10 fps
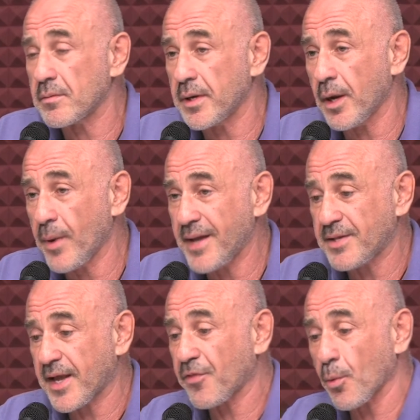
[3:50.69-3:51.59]
We had
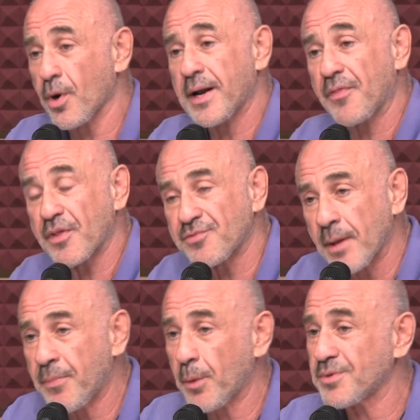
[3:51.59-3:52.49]
to get the word out that
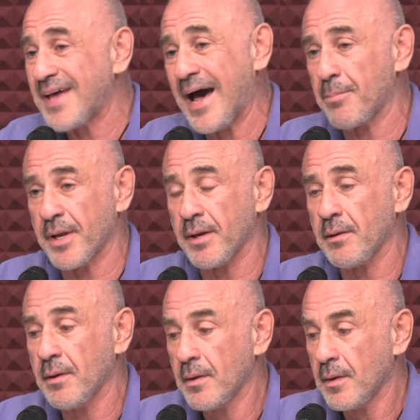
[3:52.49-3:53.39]
something was happening.
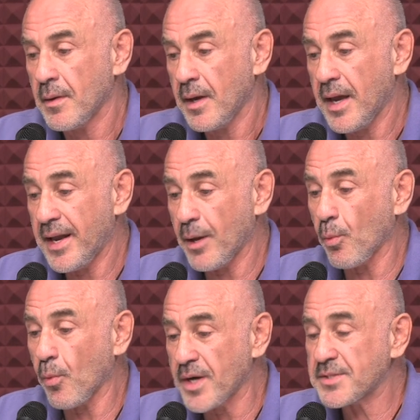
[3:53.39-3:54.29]
And it
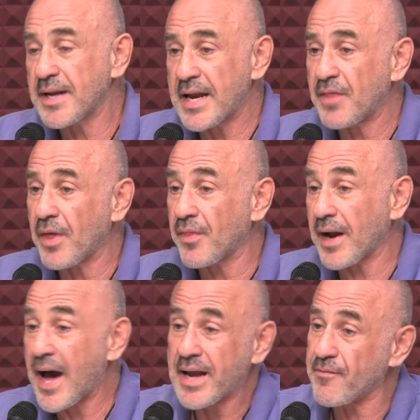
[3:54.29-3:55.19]
wasn't anything that
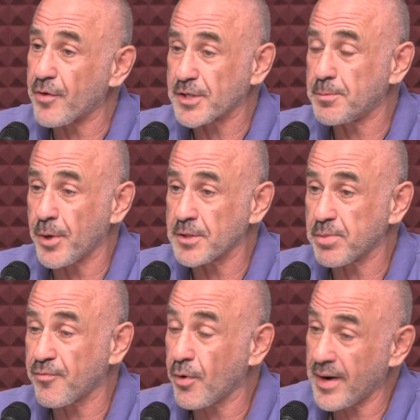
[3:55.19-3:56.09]
I'd ever experienced
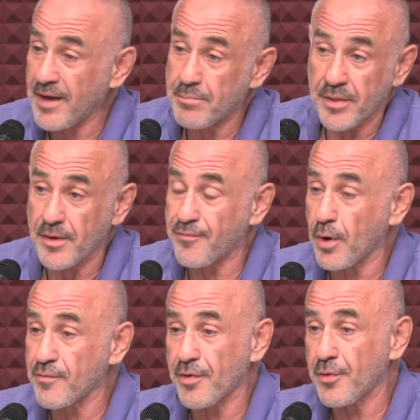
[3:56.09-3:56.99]
before, and I've been there for
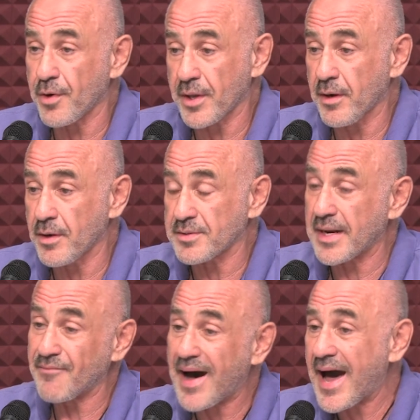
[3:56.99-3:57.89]
over 30 years. And
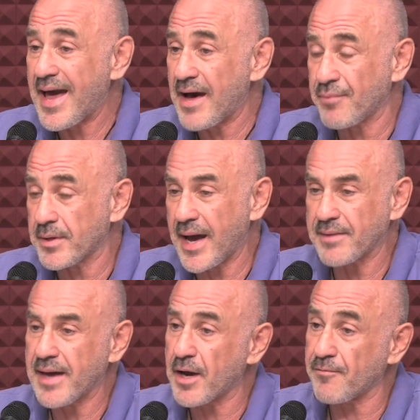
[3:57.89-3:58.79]
if I haven't, I
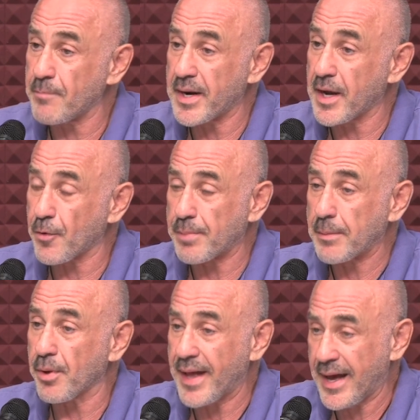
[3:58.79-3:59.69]
doubt if many other
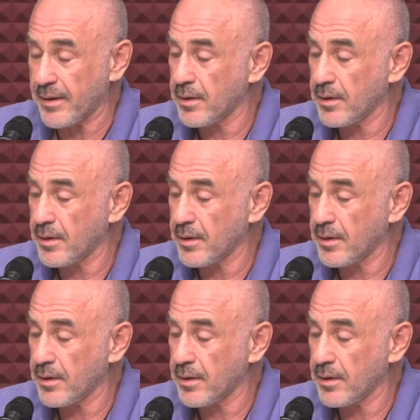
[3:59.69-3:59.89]
people had.